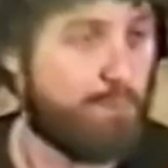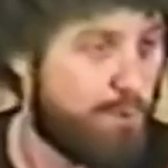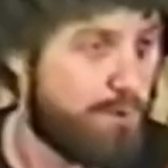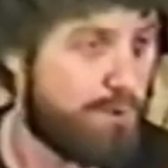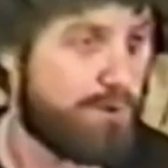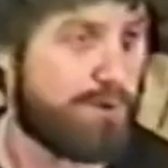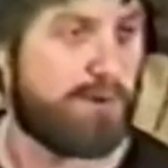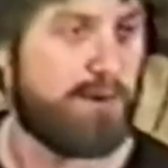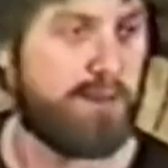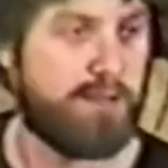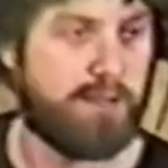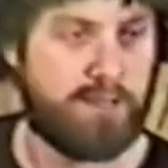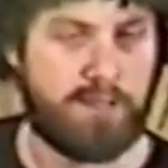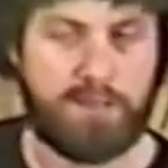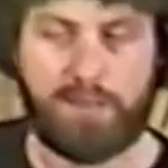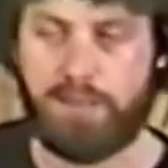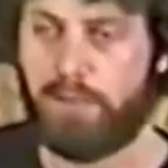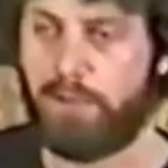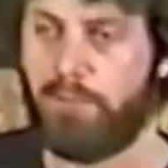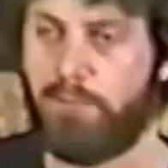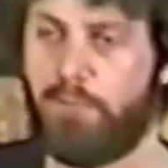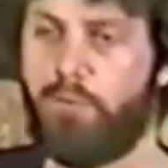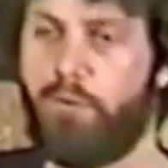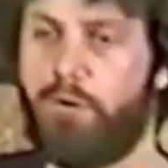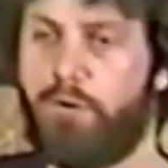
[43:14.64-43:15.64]
more,
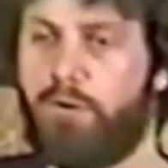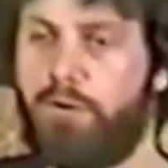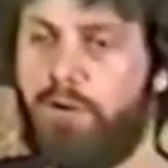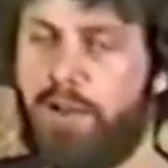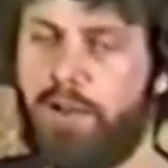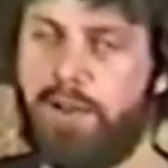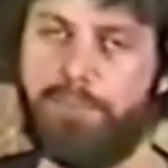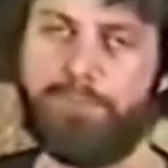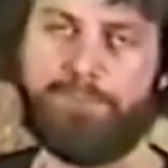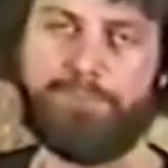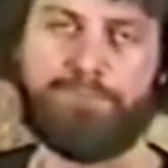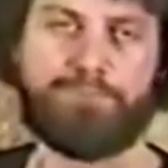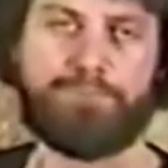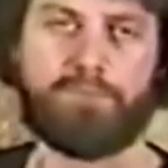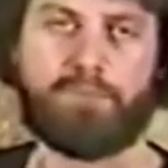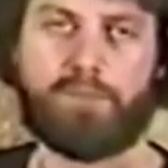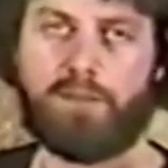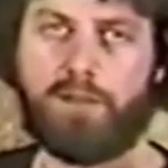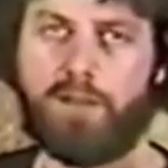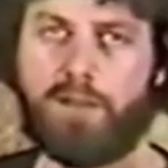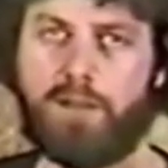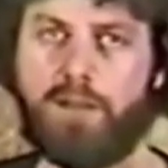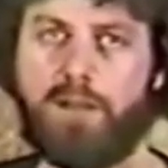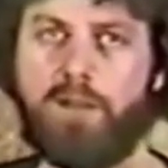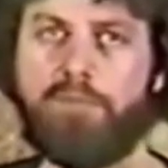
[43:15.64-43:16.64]
more um,
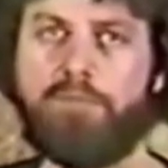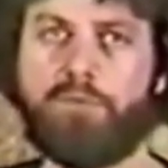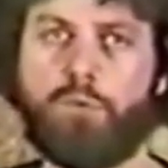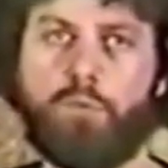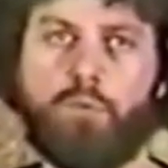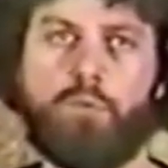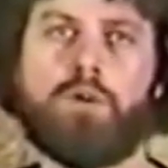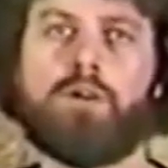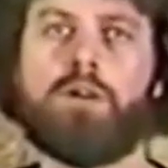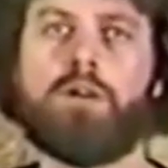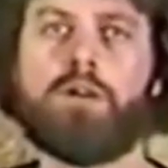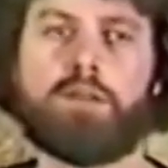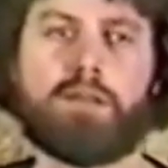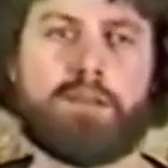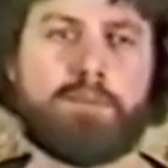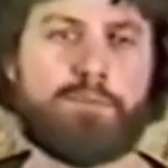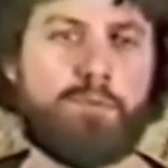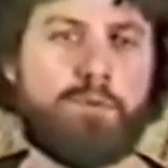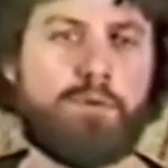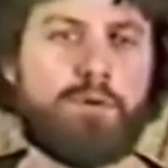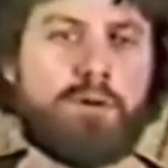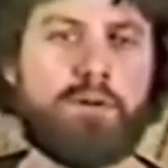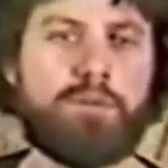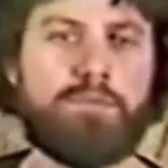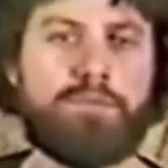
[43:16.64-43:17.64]
uh, of the work and
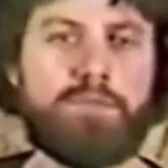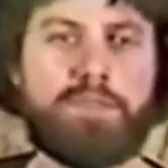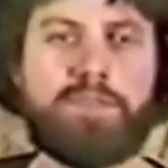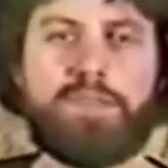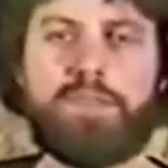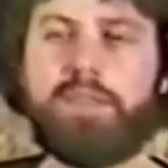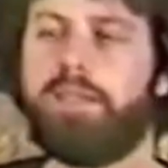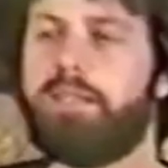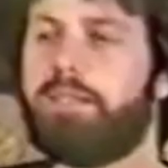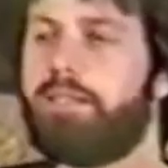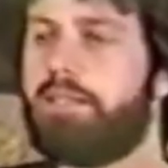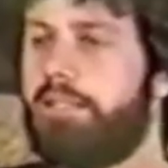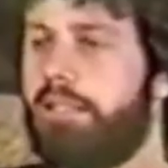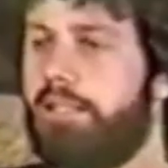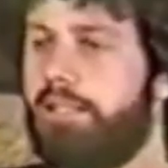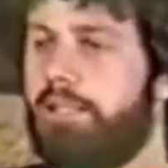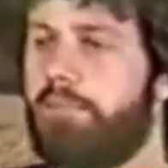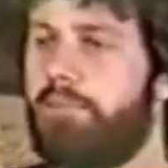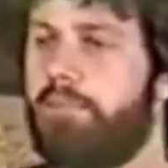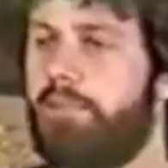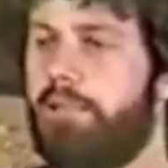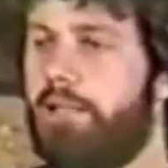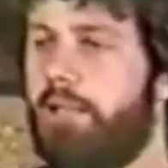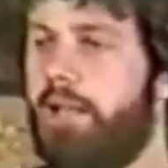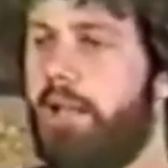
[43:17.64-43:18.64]
more of the things that need to
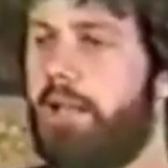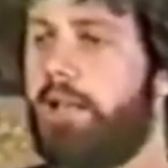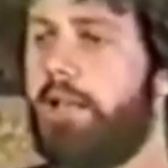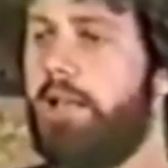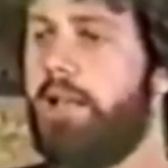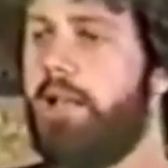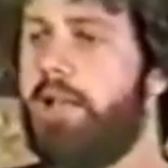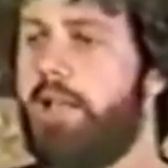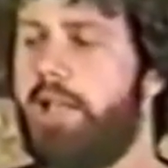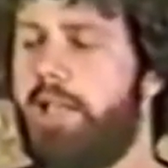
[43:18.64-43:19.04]
be done.